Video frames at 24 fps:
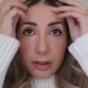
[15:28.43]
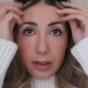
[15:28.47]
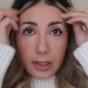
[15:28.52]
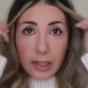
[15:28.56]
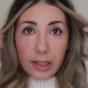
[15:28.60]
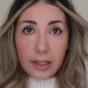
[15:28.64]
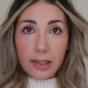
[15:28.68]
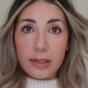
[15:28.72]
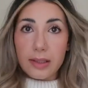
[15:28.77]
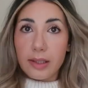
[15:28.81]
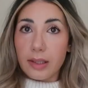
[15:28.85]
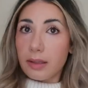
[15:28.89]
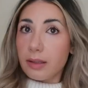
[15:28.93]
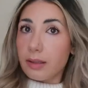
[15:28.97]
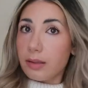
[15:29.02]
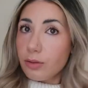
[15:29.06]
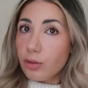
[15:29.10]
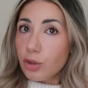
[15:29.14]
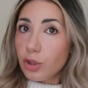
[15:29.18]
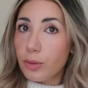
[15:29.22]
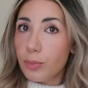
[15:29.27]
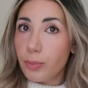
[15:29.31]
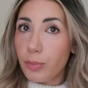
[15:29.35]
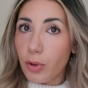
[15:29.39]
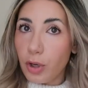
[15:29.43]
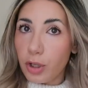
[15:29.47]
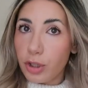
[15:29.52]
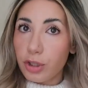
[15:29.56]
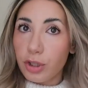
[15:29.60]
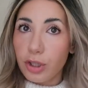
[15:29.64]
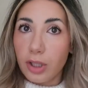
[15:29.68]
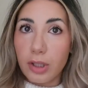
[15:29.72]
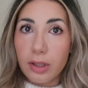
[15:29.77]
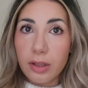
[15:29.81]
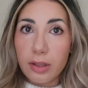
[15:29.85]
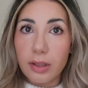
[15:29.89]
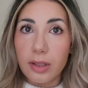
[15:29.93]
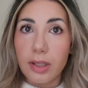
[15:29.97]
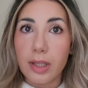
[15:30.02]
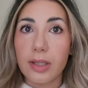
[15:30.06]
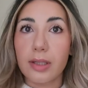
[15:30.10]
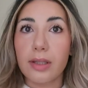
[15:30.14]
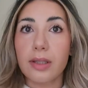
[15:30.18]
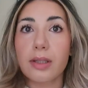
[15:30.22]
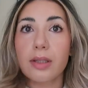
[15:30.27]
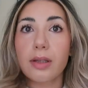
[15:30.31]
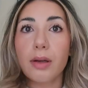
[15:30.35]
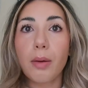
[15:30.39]
that is it just brushed it
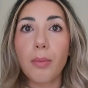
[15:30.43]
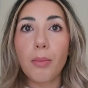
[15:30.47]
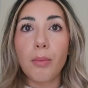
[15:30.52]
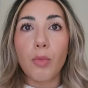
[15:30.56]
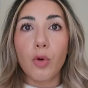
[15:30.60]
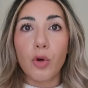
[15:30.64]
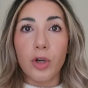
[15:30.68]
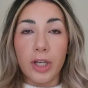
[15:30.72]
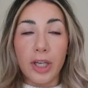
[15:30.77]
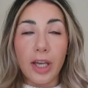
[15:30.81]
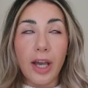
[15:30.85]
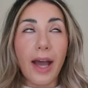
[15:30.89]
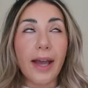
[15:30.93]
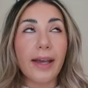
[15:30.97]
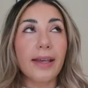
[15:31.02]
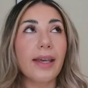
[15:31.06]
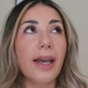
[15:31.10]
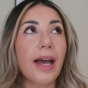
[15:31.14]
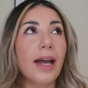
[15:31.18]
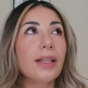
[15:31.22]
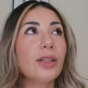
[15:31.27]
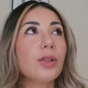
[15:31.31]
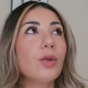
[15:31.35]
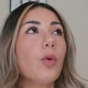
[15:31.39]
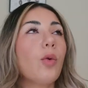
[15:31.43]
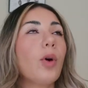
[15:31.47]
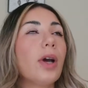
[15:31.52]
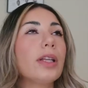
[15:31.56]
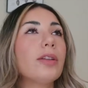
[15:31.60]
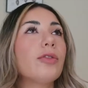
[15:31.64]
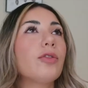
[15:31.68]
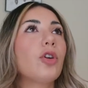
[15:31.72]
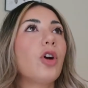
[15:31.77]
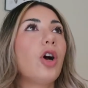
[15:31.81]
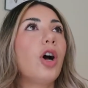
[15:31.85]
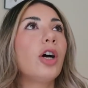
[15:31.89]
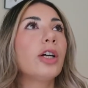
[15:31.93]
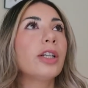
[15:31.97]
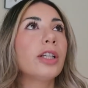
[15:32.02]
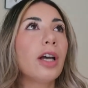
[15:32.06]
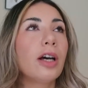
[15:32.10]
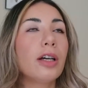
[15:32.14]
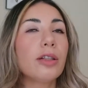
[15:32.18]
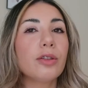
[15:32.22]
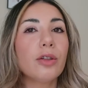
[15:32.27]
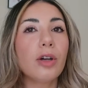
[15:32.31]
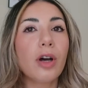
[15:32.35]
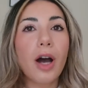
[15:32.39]
this morning i can't wait for
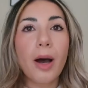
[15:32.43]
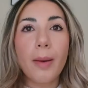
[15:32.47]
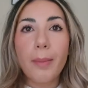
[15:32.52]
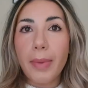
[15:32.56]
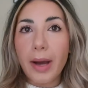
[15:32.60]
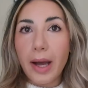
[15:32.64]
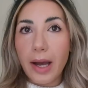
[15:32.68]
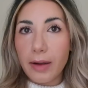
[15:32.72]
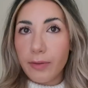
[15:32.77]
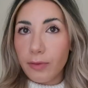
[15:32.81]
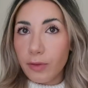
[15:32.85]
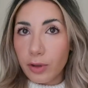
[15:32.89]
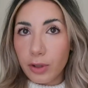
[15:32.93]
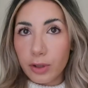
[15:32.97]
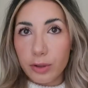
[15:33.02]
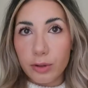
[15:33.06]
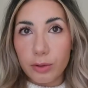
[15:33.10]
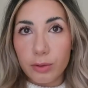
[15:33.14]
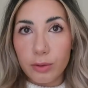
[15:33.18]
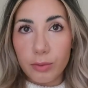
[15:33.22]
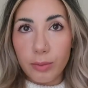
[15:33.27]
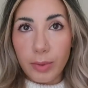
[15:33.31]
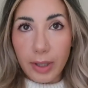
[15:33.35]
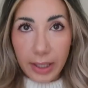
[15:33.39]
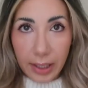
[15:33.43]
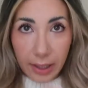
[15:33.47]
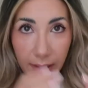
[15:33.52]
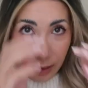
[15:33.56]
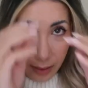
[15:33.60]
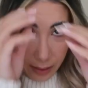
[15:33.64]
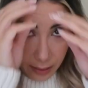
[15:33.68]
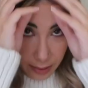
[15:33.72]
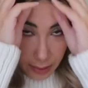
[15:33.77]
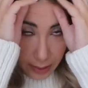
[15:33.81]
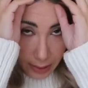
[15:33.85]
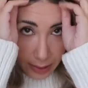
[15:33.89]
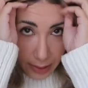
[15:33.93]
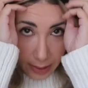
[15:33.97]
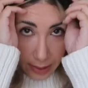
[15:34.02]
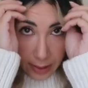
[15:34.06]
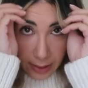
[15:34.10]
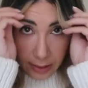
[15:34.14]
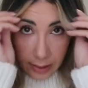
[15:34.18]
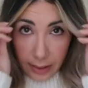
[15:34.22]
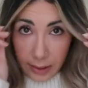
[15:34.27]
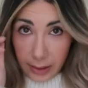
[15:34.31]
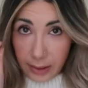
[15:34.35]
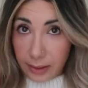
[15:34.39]
anya to come back for her to do my hair
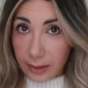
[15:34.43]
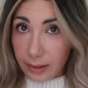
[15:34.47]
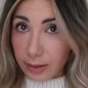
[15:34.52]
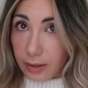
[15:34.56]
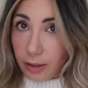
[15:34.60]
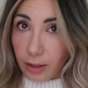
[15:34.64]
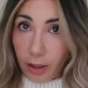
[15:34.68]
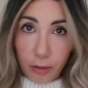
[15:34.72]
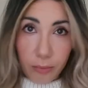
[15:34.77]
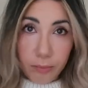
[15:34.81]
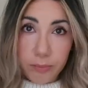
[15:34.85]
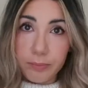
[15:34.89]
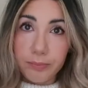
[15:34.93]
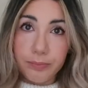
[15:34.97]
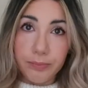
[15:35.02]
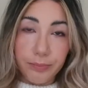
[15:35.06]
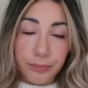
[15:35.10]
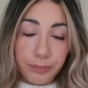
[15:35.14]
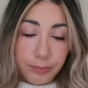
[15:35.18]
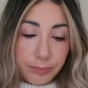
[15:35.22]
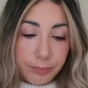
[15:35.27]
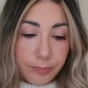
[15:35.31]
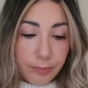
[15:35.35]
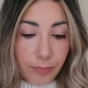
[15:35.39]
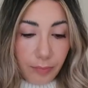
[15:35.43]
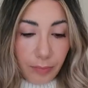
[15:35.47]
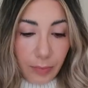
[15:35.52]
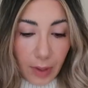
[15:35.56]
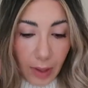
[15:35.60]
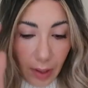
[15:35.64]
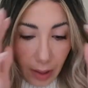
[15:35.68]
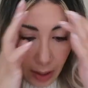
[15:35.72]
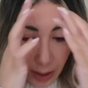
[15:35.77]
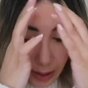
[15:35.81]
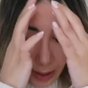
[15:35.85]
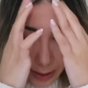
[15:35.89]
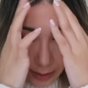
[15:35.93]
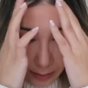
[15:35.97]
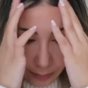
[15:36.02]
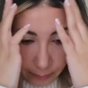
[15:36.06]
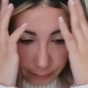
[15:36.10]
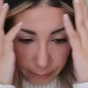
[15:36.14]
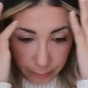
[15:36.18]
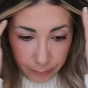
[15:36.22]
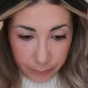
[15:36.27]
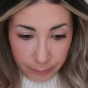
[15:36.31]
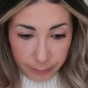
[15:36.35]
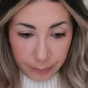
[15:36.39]
like no i
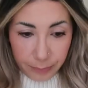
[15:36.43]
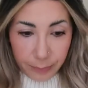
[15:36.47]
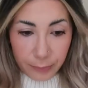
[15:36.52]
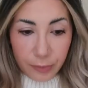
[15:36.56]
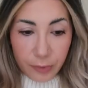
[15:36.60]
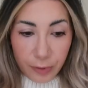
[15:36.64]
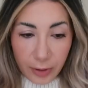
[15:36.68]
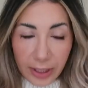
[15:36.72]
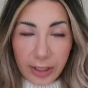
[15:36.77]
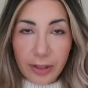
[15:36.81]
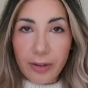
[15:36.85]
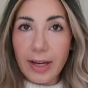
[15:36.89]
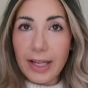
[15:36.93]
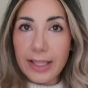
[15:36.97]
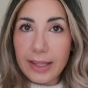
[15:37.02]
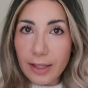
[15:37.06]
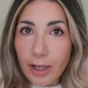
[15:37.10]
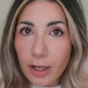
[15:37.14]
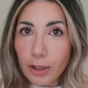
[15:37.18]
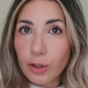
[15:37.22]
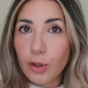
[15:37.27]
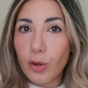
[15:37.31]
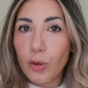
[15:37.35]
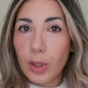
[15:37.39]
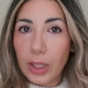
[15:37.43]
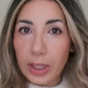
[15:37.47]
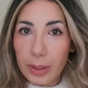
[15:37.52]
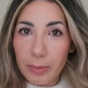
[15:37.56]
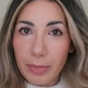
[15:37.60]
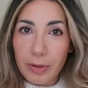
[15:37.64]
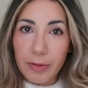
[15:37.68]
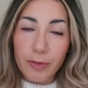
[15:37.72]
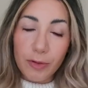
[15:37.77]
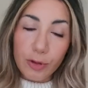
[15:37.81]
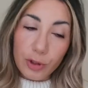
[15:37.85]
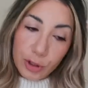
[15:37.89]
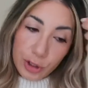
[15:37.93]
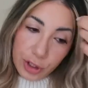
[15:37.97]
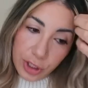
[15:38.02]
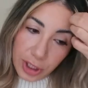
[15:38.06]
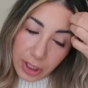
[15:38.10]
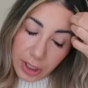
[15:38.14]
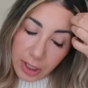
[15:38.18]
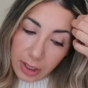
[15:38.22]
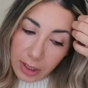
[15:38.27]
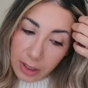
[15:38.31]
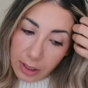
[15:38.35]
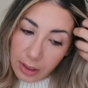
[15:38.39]
regret not going before
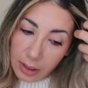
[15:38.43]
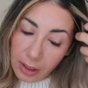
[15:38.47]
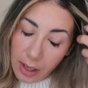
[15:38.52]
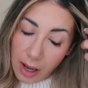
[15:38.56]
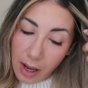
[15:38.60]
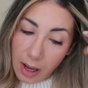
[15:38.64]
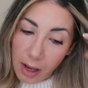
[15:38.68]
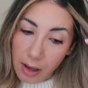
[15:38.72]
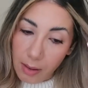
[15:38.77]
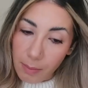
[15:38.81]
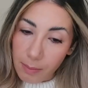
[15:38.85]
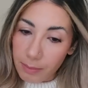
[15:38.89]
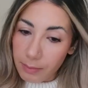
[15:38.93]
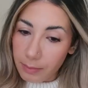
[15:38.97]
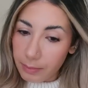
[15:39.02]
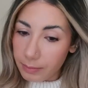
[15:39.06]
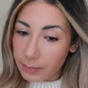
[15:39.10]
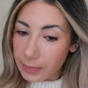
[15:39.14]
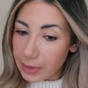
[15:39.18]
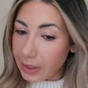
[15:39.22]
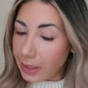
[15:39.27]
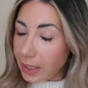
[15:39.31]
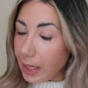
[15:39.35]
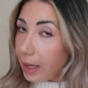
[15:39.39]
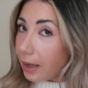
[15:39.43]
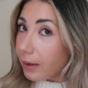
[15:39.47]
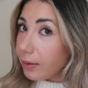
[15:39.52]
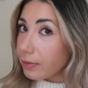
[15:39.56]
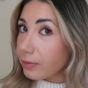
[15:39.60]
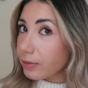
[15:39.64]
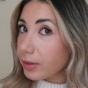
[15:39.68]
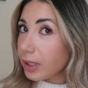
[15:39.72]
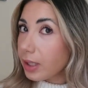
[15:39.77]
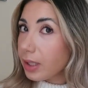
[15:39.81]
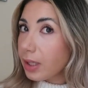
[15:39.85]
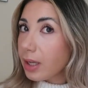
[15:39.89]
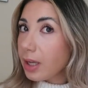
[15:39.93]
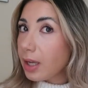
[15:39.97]
she um, left